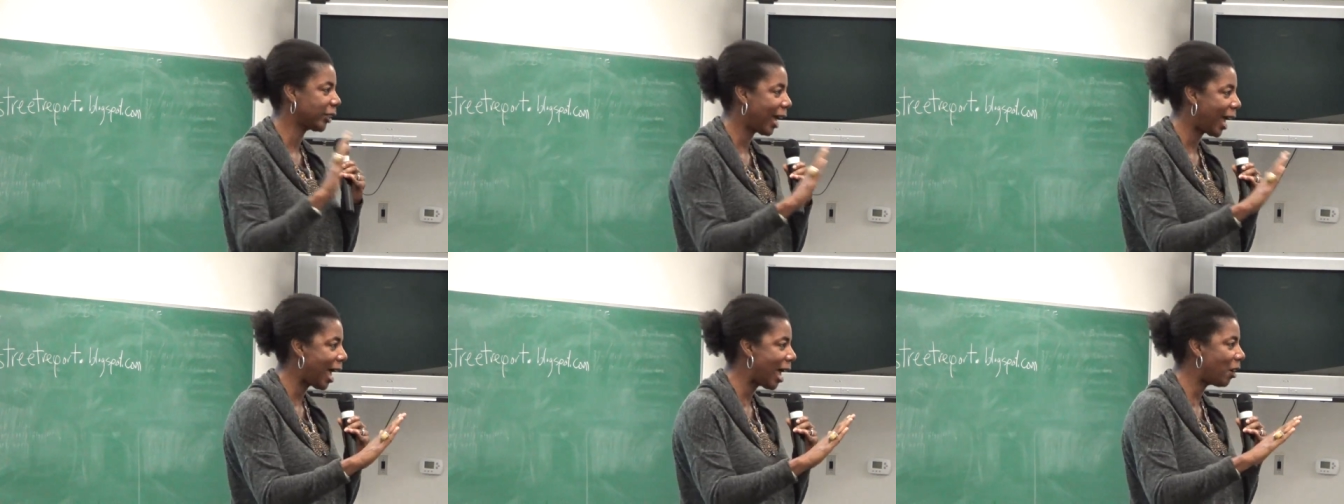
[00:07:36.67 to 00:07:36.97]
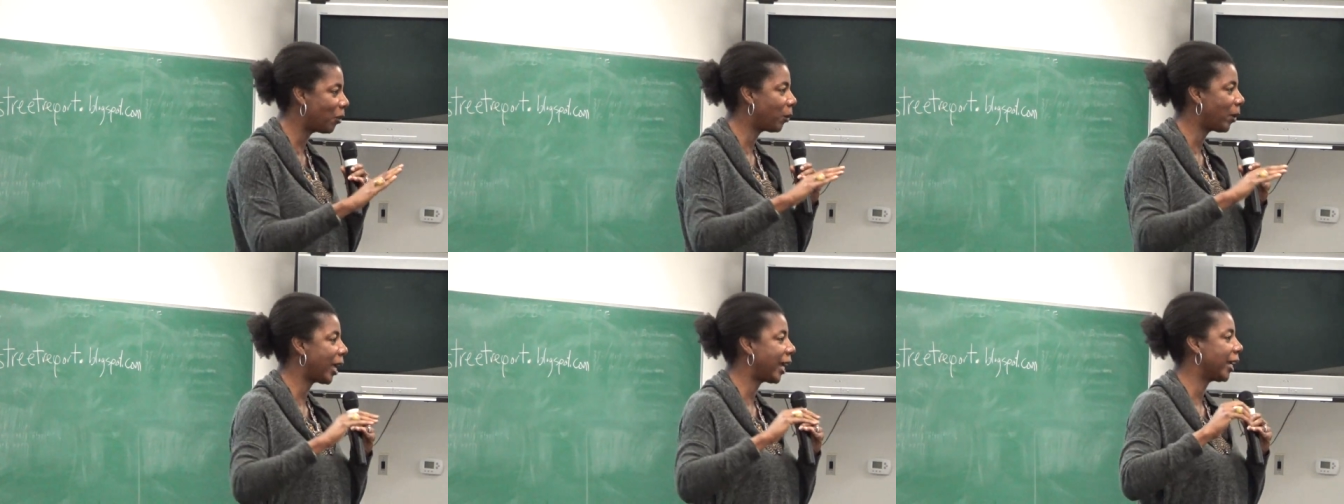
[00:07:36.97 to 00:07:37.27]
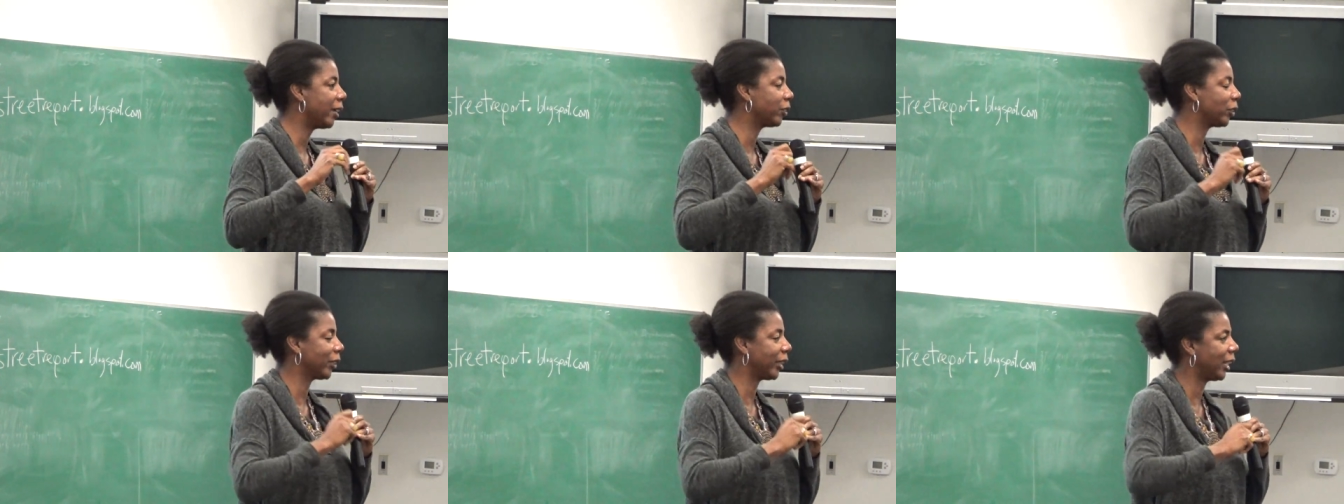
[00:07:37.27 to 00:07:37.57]
high
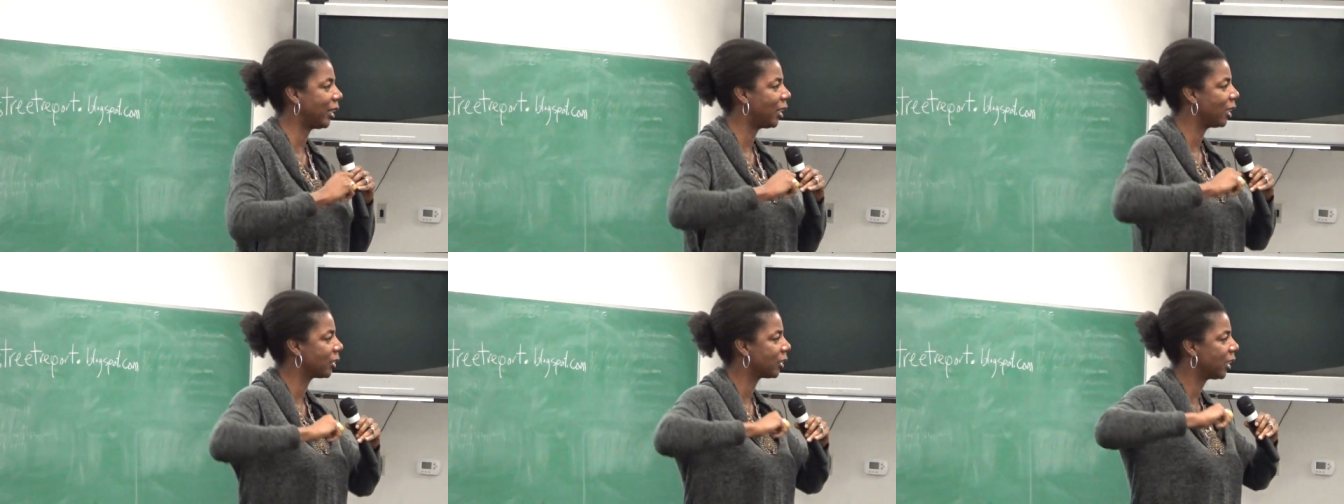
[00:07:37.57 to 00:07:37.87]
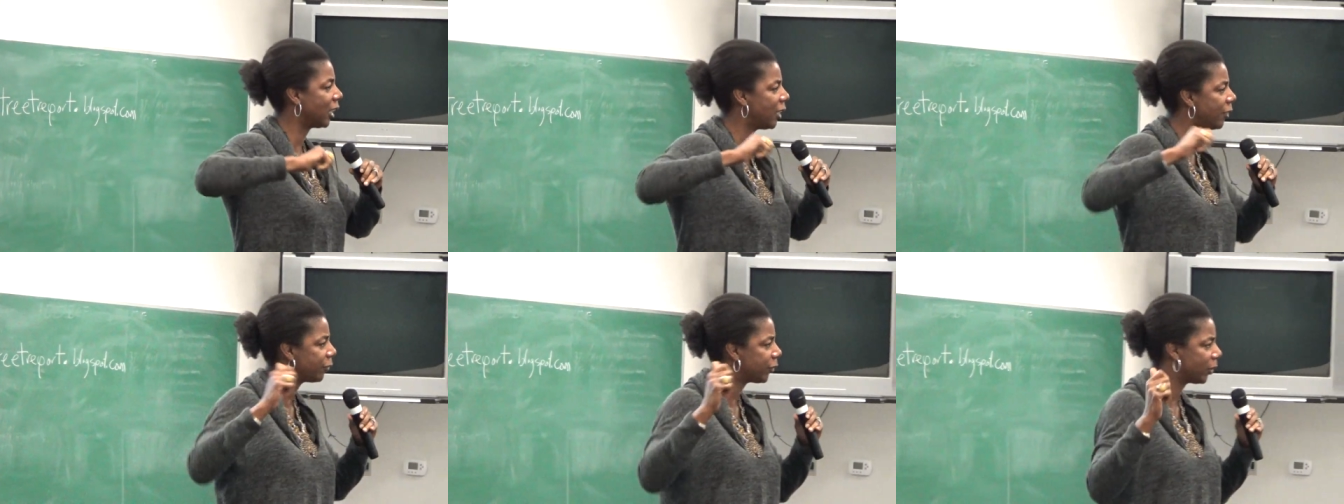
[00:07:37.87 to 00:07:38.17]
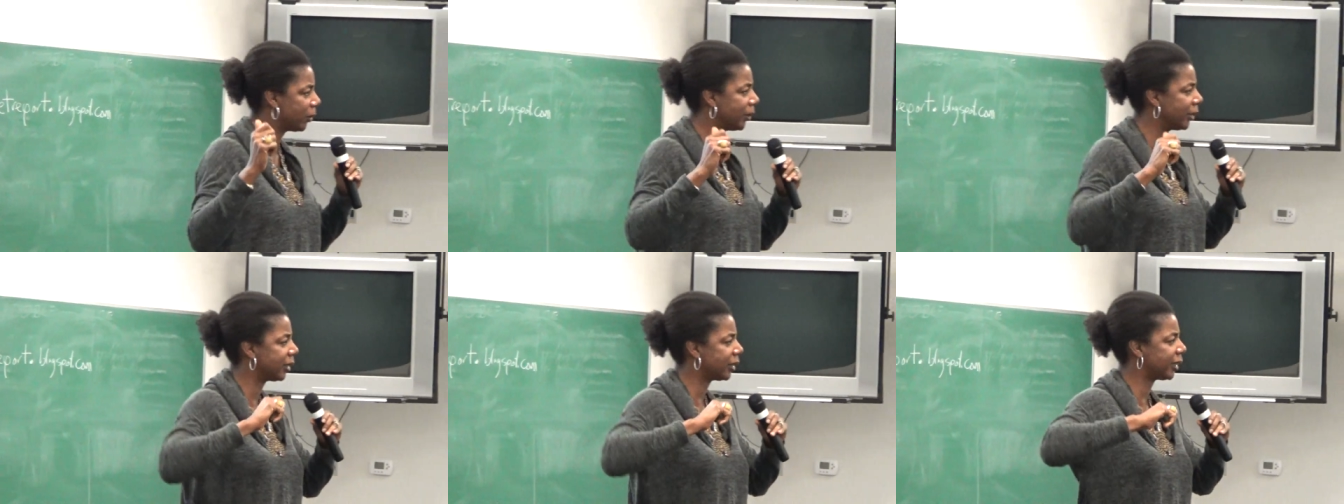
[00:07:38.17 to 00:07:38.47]
waves or that
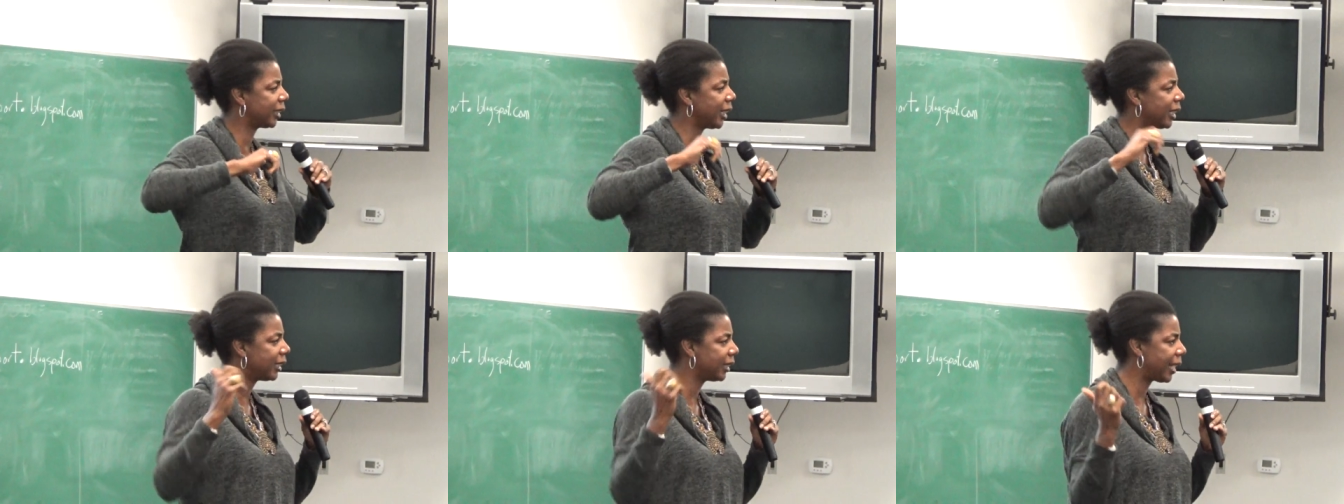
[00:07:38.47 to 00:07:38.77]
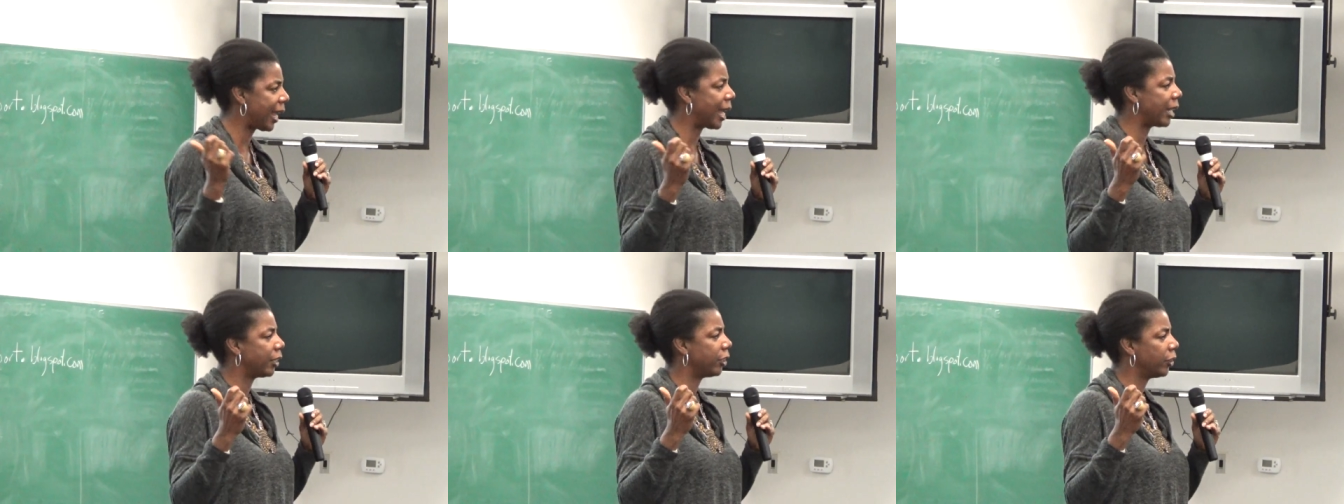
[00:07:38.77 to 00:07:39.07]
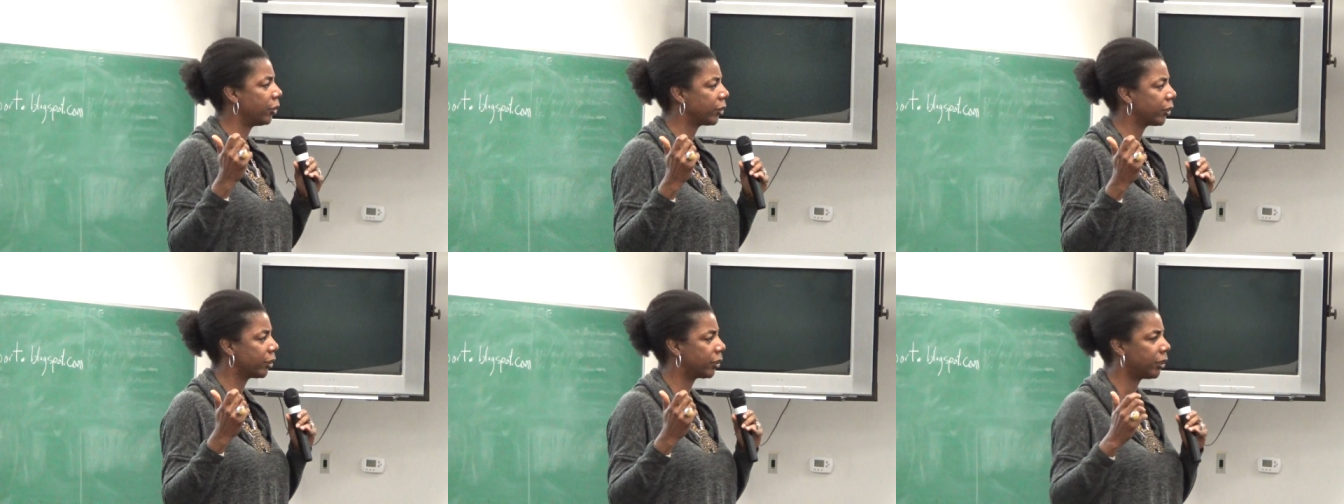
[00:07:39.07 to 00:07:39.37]
uncomfortableness getting out of
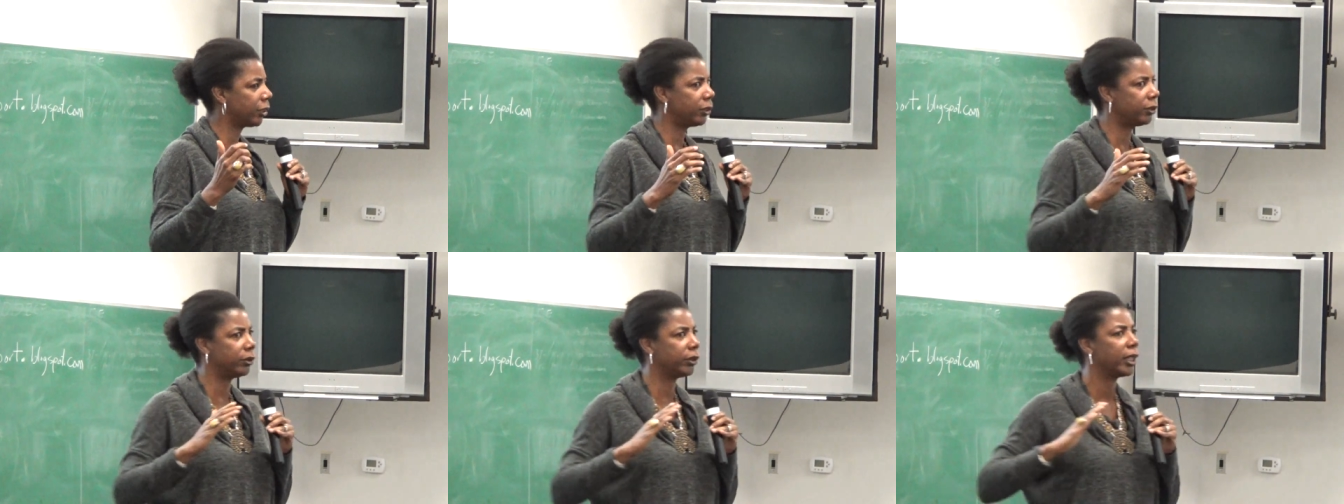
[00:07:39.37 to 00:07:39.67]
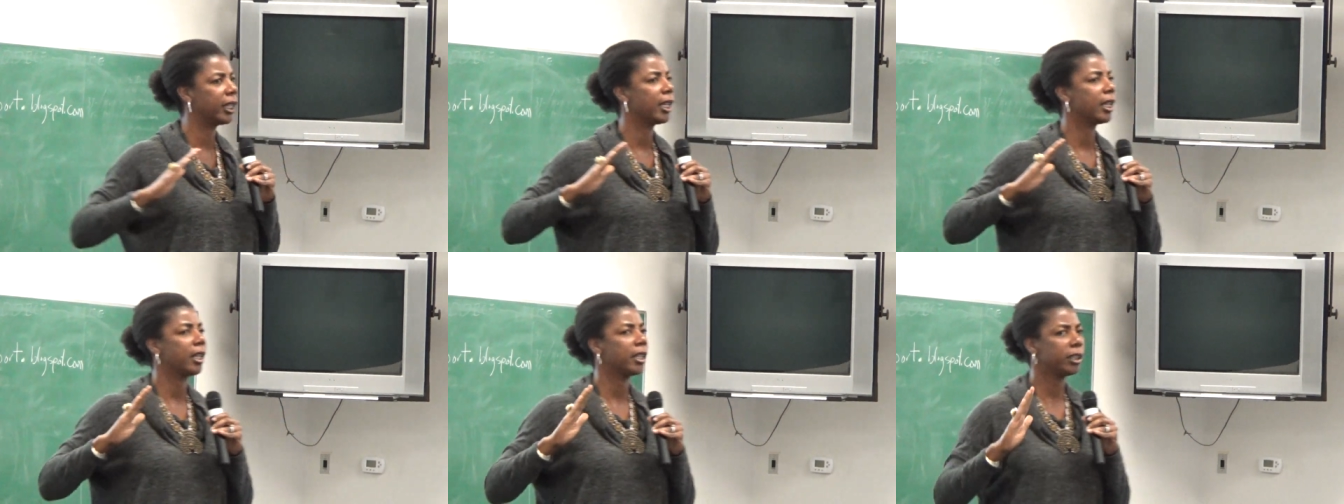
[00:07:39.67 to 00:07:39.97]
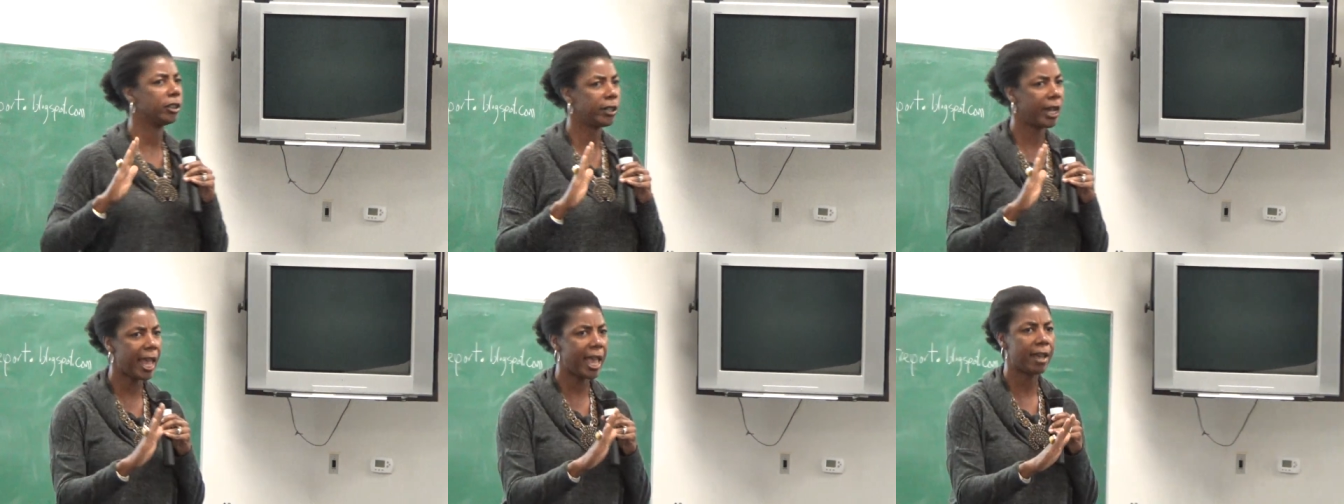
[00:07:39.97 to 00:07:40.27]
your cocoon,
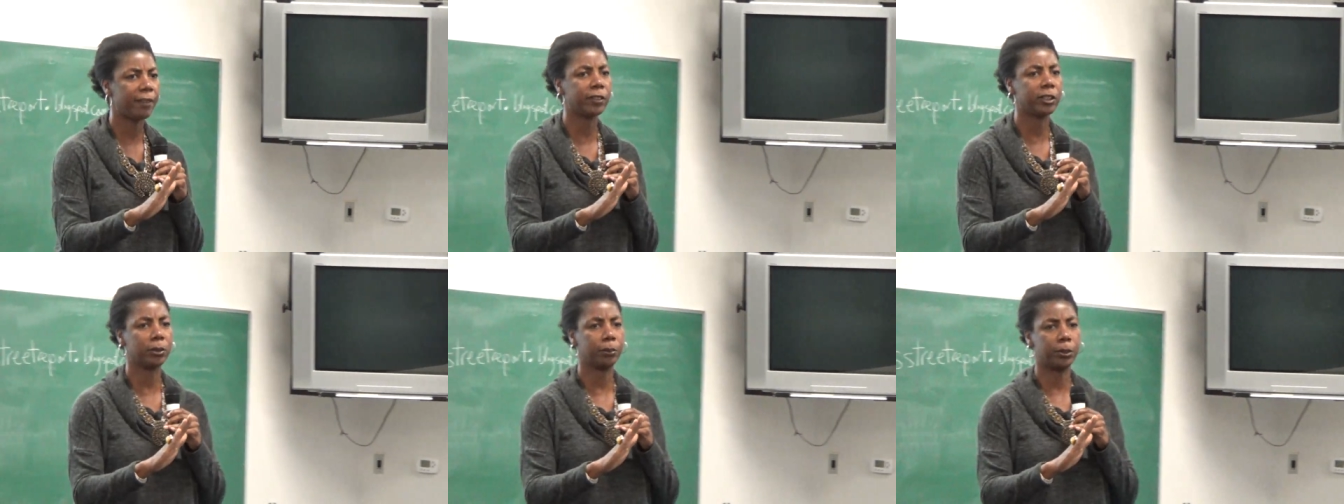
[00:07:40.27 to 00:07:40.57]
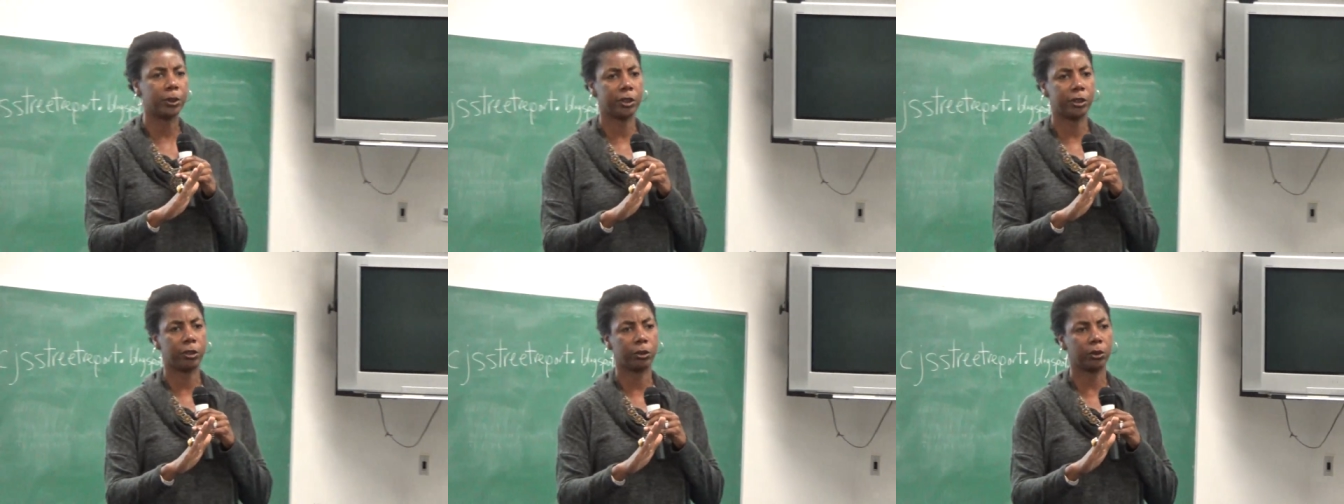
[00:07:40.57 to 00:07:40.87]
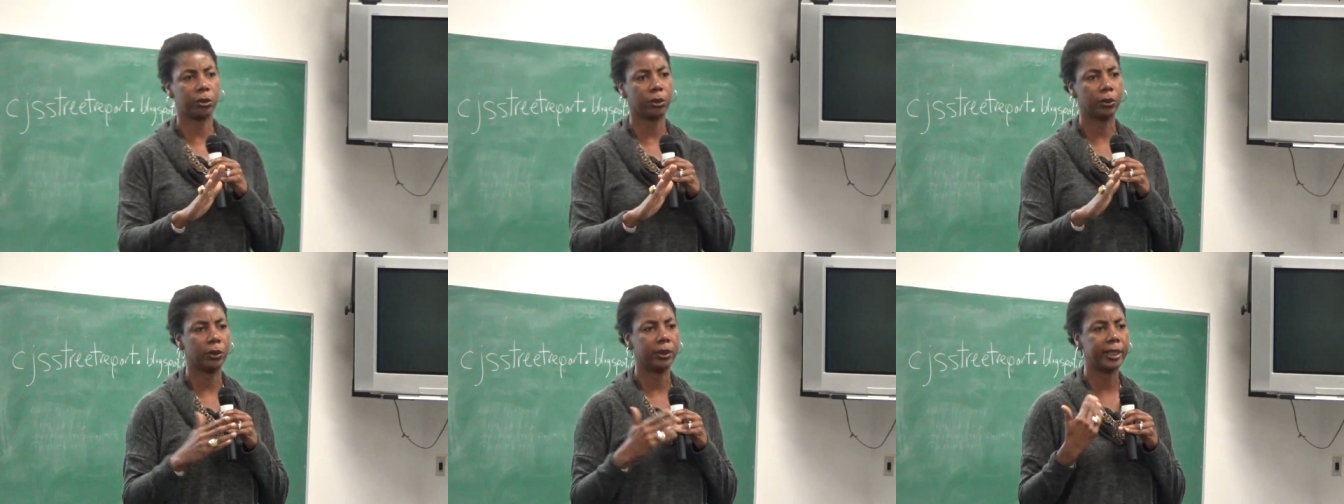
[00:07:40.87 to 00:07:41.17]
you have to push through.